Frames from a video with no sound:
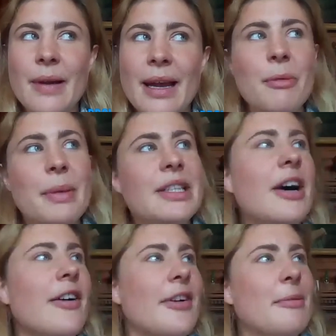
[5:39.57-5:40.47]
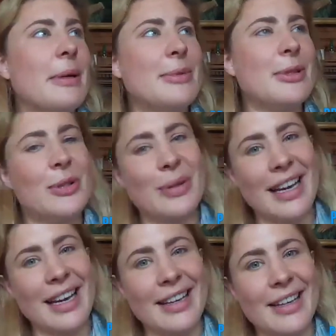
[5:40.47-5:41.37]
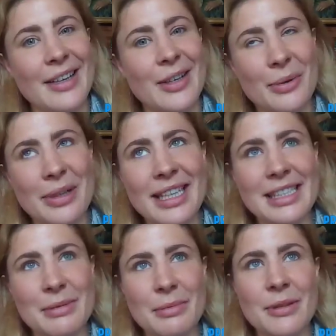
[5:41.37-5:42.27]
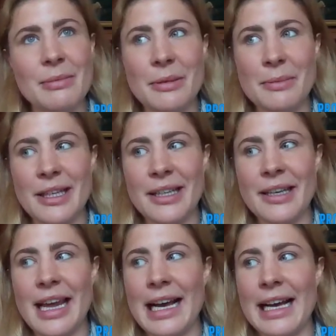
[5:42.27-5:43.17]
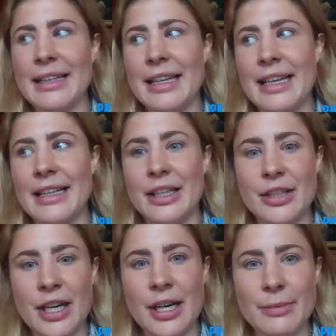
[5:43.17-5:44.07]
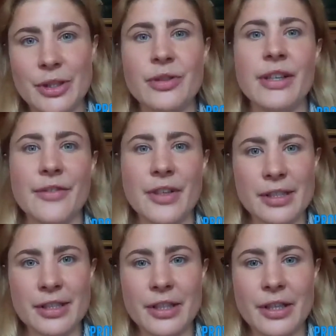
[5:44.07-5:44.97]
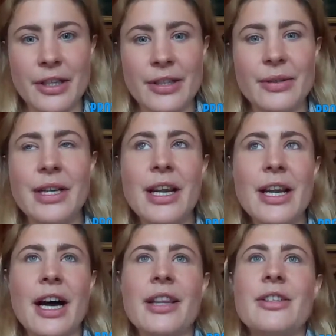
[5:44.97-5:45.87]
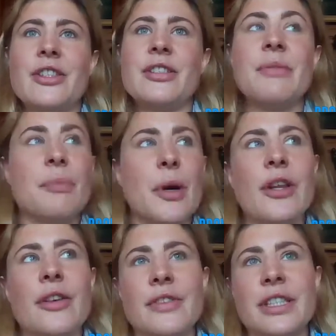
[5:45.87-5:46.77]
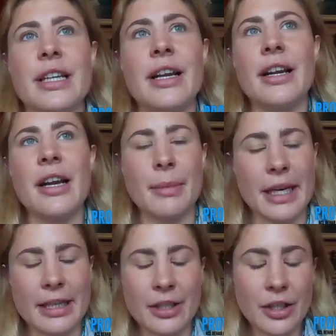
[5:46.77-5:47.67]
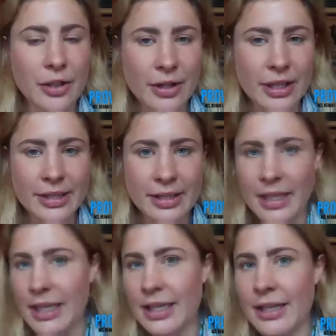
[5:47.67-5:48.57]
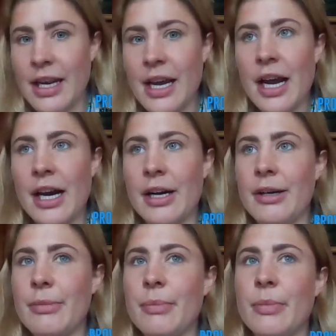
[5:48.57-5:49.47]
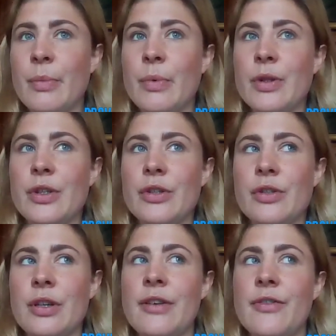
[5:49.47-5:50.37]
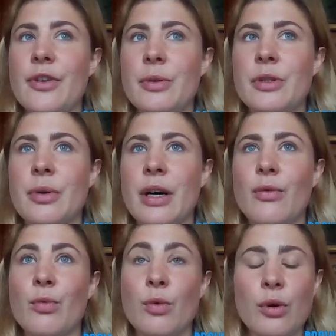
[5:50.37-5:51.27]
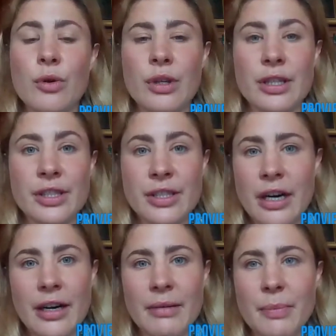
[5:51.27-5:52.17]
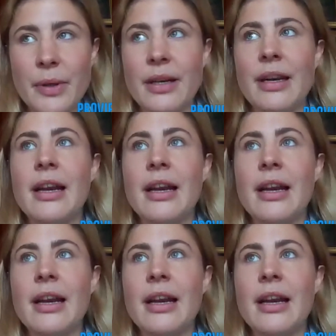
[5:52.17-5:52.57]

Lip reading: It would be tough. It would be between Louise McMillan and then Sharifa Kasolo. Just both obviously coming in new this year. Sharifa was quite raw at the start, but